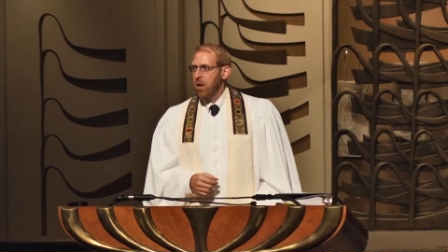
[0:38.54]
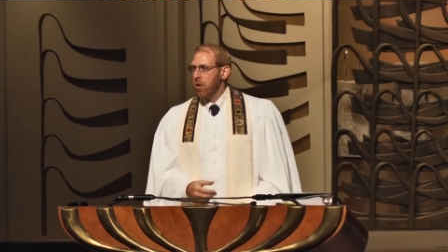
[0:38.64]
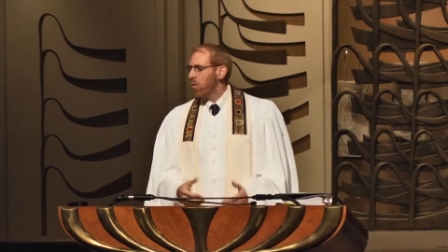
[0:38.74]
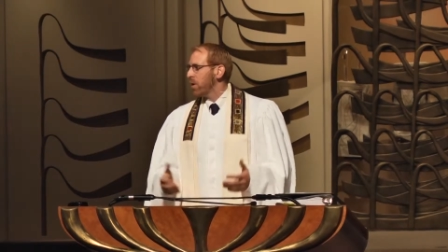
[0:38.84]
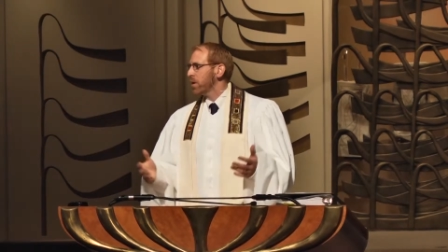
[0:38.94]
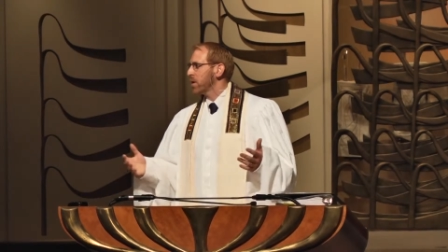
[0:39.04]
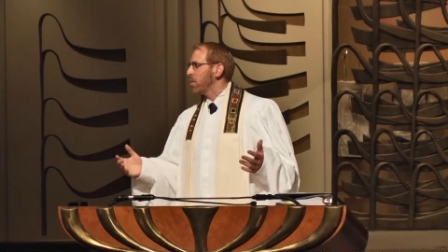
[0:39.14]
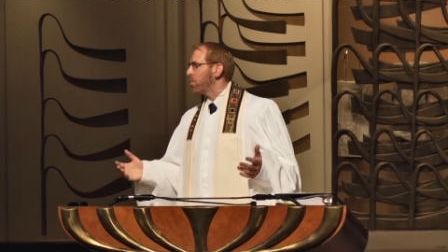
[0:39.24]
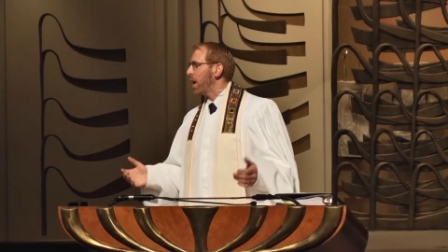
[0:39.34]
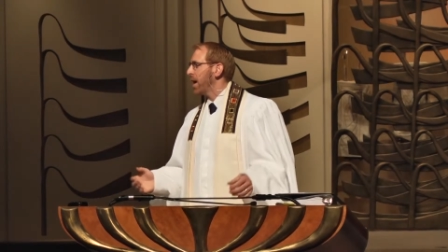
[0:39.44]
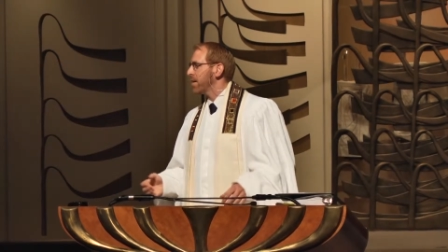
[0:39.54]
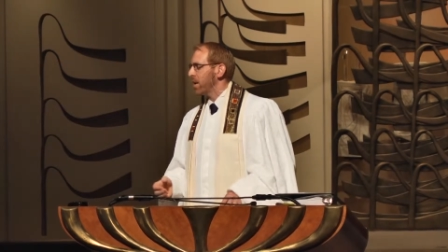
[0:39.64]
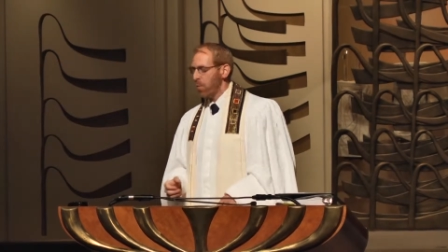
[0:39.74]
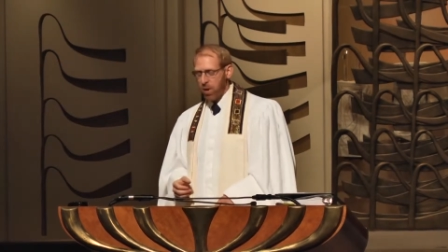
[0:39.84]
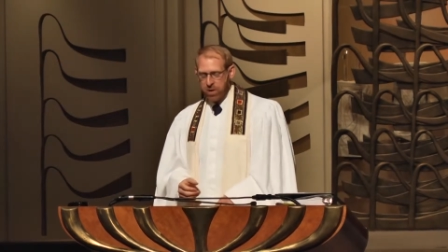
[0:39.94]
According to the
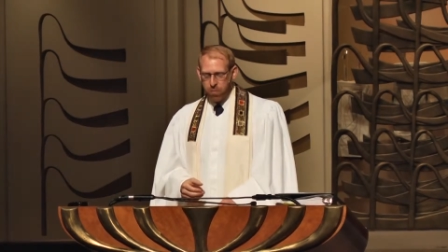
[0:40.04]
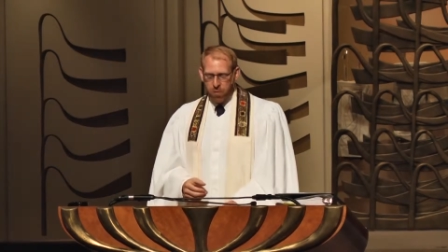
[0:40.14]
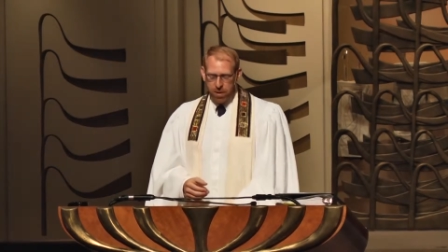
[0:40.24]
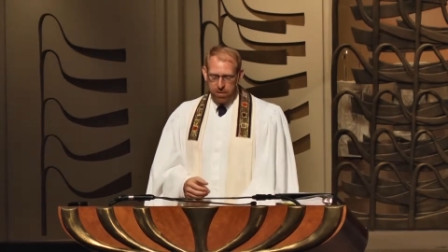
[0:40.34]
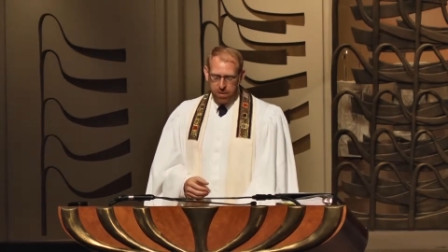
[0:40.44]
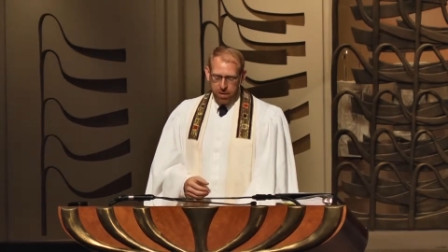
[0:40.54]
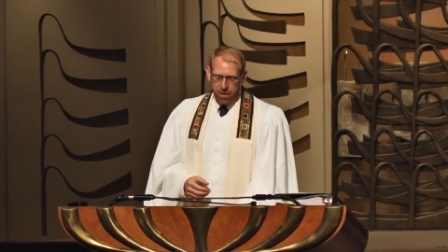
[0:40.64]
brass at West Point,